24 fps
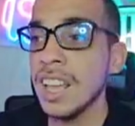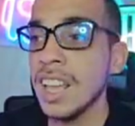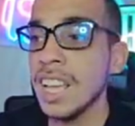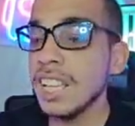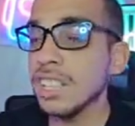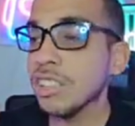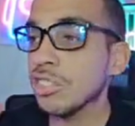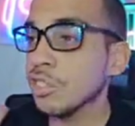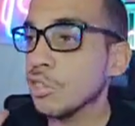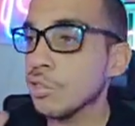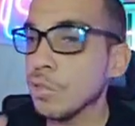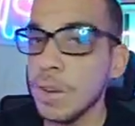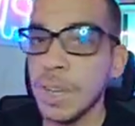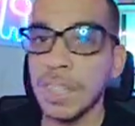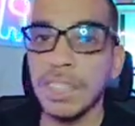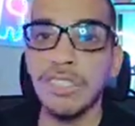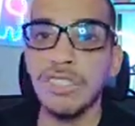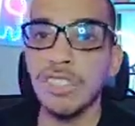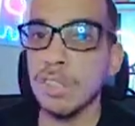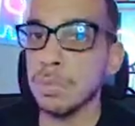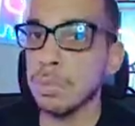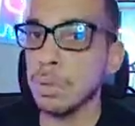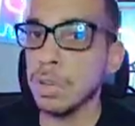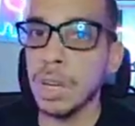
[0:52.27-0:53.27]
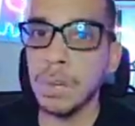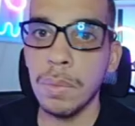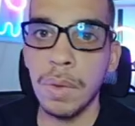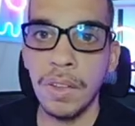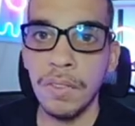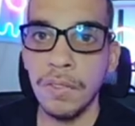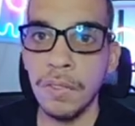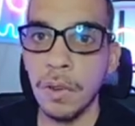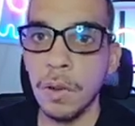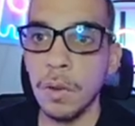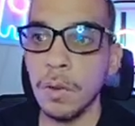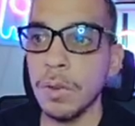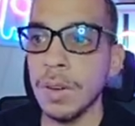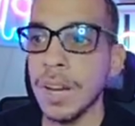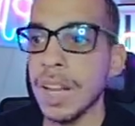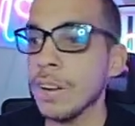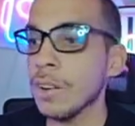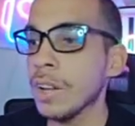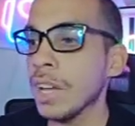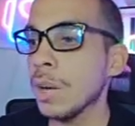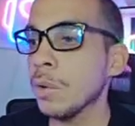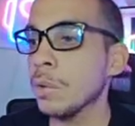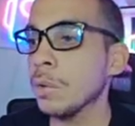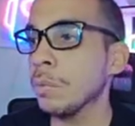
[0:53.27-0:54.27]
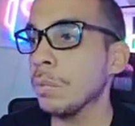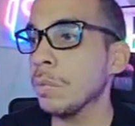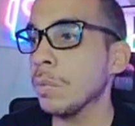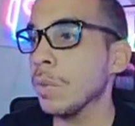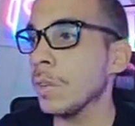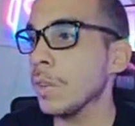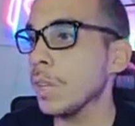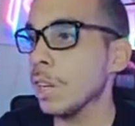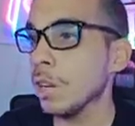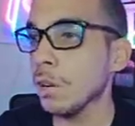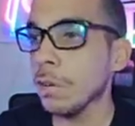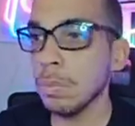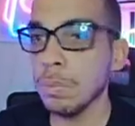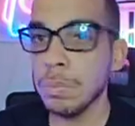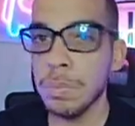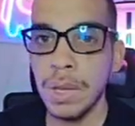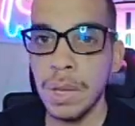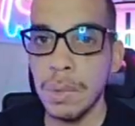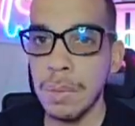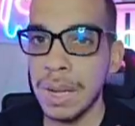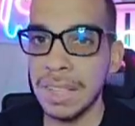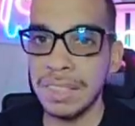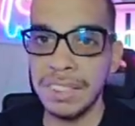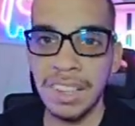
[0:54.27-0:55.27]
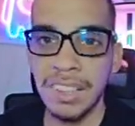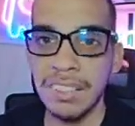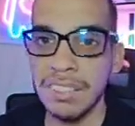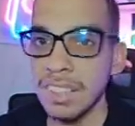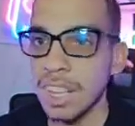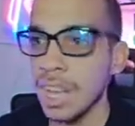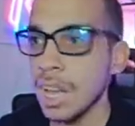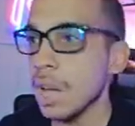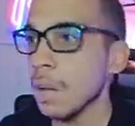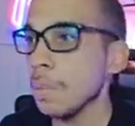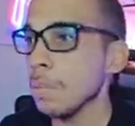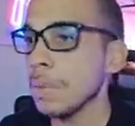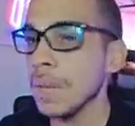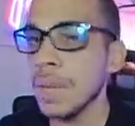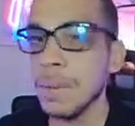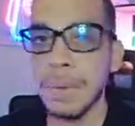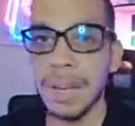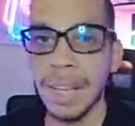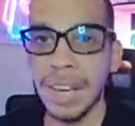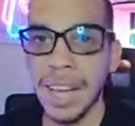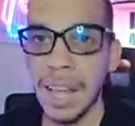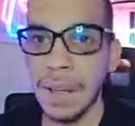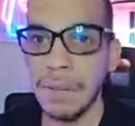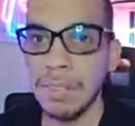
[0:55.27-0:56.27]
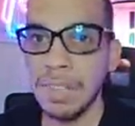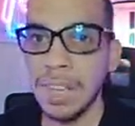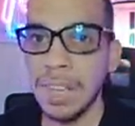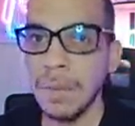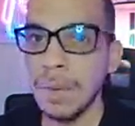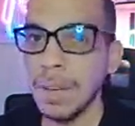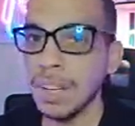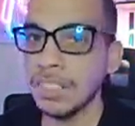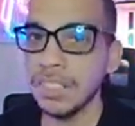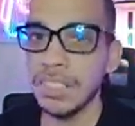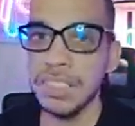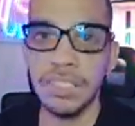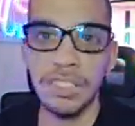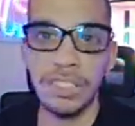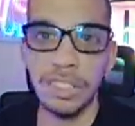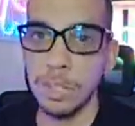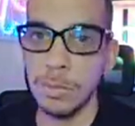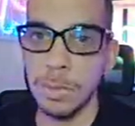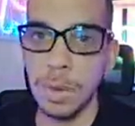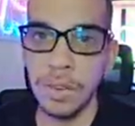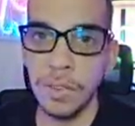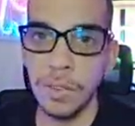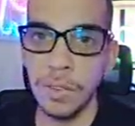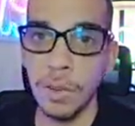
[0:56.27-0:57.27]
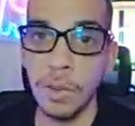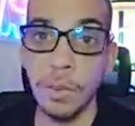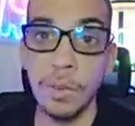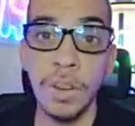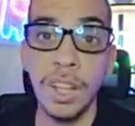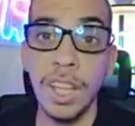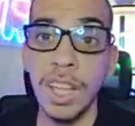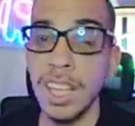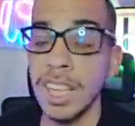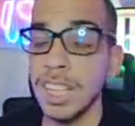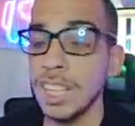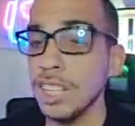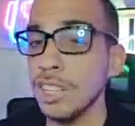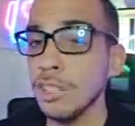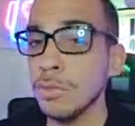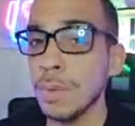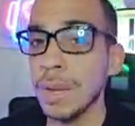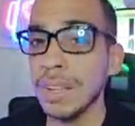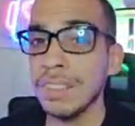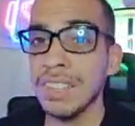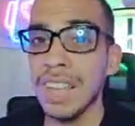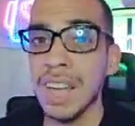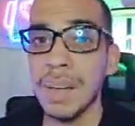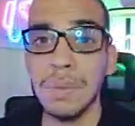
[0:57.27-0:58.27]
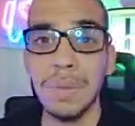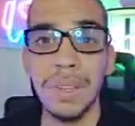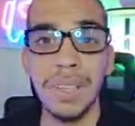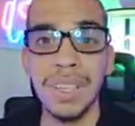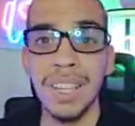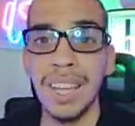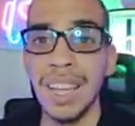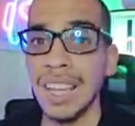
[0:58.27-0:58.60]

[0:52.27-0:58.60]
It's great to just pull up my phone. I don't gotta, you know, be at my desktop, be at my laptop. I can just use my phone, use my tablet,